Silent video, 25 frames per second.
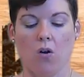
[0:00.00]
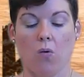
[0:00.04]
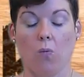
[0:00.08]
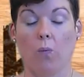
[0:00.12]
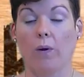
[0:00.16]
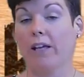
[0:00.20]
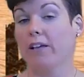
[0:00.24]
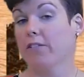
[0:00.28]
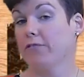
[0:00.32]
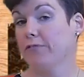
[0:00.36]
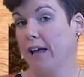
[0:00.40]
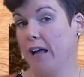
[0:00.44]

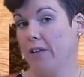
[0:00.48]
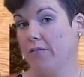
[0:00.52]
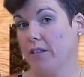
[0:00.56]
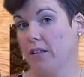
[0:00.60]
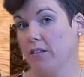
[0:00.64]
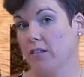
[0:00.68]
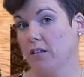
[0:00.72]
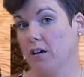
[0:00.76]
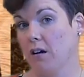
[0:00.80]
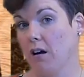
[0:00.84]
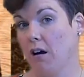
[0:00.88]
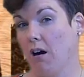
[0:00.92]
We have found
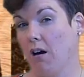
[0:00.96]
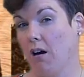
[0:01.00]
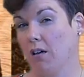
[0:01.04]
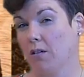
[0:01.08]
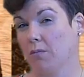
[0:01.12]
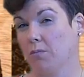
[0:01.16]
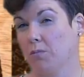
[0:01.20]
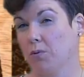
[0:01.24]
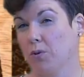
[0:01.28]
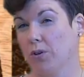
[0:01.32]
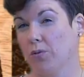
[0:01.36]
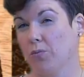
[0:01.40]
that the
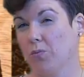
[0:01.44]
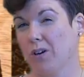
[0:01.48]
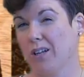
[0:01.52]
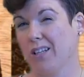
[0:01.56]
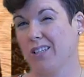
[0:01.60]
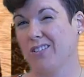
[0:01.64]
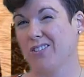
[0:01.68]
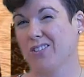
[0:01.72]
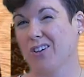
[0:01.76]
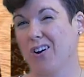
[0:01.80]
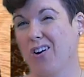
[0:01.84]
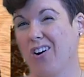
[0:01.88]
cardboard
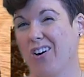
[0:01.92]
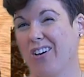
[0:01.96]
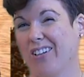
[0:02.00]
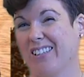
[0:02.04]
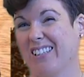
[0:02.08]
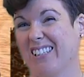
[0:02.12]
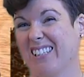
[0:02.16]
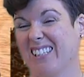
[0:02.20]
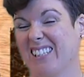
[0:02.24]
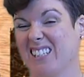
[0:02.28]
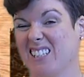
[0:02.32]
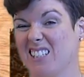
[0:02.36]
ones are
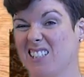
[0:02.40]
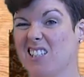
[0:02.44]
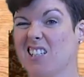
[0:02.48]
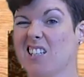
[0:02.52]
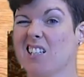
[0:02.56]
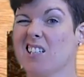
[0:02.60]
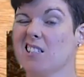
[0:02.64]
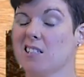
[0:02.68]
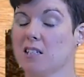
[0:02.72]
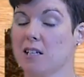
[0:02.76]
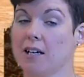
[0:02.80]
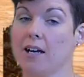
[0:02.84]
the
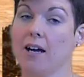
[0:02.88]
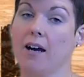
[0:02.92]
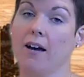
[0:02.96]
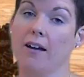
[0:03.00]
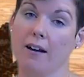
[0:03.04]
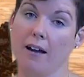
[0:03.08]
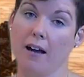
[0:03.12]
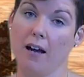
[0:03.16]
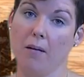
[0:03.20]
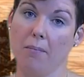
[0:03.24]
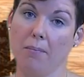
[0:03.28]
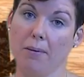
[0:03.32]
easiest to
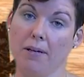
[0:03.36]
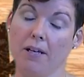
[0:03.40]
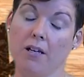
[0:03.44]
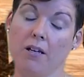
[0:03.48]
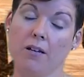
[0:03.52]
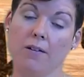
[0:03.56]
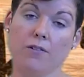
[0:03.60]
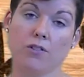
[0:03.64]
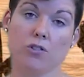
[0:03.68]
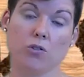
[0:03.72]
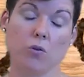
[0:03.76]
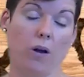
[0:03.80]
cut up,
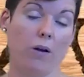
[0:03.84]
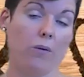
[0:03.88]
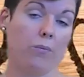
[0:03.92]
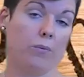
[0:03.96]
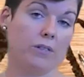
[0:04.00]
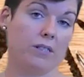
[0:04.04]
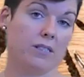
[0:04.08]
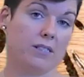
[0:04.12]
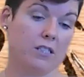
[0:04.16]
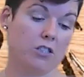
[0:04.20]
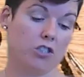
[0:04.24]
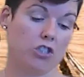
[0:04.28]
so I
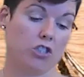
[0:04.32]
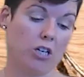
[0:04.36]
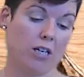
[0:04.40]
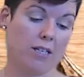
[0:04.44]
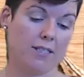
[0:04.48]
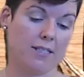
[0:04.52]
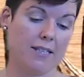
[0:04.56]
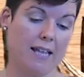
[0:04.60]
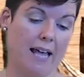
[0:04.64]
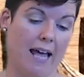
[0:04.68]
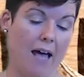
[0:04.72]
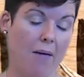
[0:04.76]
would
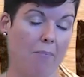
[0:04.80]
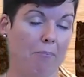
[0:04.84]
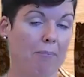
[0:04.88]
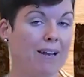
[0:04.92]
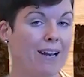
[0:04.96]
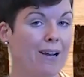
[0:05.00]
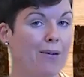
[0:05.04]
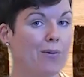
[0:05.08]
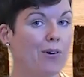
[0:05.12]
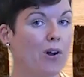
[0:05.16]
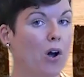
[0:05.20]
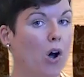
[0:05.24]
suggest that,
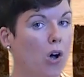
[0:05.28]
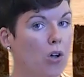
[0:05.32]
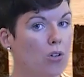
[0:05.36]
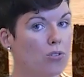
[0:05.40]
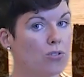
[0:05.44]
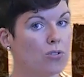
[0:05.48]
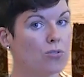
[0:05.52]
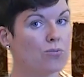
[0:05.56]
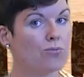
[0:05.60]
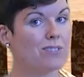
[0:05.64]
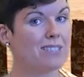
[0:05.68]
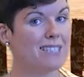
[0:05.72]
but I would
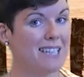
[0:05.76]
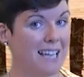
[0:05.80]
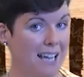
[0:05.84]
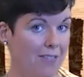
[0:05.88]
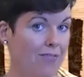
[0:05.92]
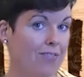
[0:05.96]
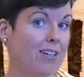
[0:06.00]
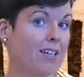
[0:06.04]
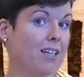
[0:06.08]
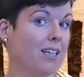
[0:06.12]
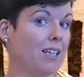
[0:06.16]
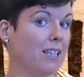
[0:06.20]
also
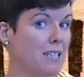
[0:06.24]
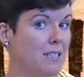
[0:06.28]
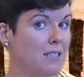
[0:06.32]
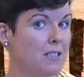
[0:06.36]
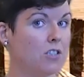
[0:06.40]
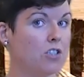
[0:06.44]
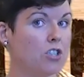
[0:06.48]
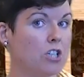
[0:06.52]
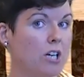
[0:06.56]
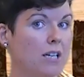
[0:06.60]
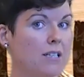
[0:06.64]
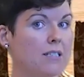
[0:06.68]
definitely
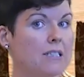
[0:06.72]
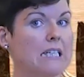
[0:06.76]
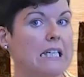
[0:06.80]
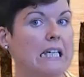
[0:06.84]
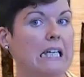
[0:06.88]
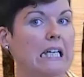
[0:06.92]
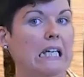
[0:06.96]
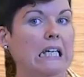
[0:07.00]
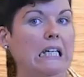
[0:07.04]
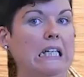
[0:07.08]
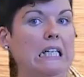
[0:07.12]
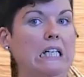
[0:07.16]
suggest
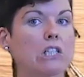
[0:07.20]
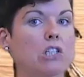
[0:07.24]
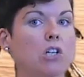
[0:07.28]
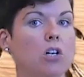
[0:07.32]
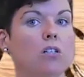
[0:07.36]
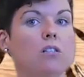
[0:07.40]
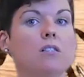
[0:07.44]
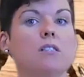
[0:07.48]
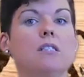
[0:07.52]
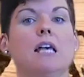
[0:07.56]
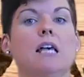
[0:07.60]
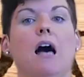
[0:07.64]
getting an
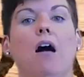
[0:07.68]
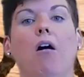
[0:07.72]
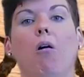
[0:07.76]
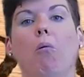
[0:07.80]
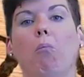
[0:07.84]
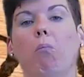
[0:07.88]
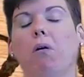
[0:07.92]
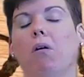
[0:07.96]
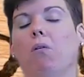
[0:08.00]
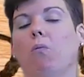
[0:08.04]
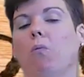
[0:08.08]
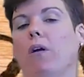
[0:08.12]
adult's
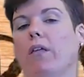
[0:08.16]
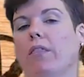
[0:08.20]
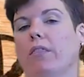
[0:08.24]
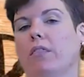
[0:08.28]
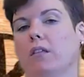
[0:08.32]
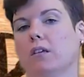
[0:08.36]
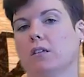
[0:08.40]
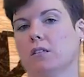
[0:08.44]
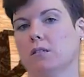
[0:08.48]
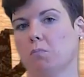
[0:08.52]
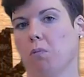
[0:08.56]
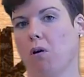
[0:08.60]
help with
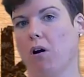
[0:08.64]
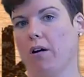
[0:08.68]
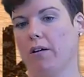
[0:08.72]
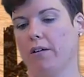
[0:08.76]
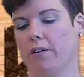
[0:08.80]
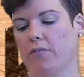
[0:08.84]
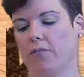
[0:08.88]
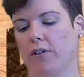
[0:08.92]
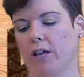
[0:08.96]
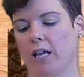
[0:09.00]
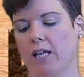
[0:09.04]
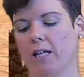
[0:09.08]
this part
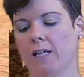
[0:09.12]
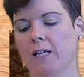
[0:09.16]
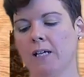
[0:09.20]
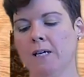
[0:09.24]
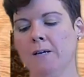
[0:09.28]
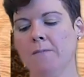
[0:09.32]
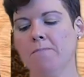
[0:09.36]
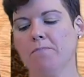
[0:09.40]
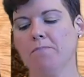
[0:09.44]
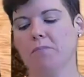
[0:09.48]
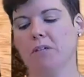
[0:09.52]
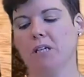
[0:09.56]
of it,
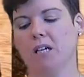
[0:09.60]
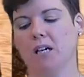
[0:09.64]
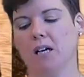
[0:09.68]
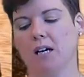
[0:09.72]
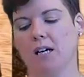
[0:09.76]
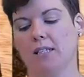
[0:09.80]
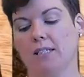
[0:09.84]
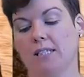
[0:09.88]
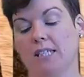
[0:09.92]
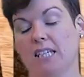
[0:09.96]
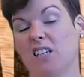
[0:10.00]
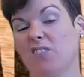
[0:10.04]

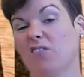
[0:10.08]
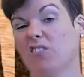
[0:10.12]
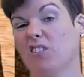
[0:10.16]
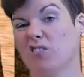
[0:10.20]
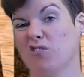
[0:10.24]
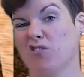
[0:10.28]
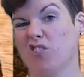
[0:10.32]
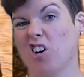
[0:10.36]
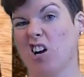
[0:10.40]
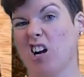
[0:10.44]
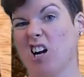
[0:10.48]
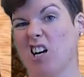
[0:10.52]
because
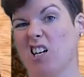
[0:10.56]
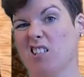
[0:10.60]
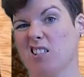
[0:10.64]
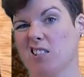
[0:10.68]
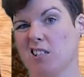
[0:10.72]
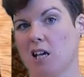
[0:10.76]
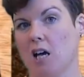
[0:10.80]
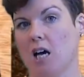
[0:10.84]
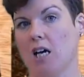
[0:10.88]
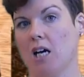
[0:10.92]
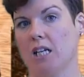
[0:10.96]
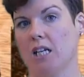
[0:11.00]
even for
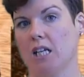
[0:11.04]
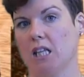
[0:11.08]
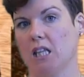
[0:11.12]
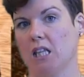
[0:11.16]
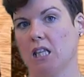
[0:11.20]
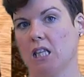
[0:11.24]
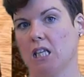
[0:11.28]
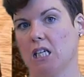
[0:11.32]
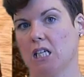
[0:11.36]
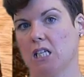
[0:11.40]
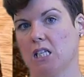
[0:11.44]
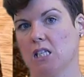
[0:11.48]
us, cutting
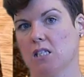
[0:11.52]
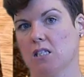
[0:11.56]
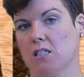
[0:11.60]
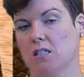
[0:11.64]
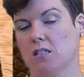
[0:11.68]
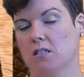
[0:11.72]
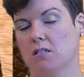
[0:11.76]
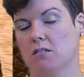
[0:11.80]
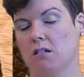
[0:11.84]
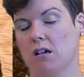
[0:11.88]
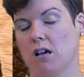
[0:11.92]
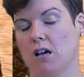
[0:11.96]

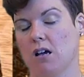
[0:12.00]
these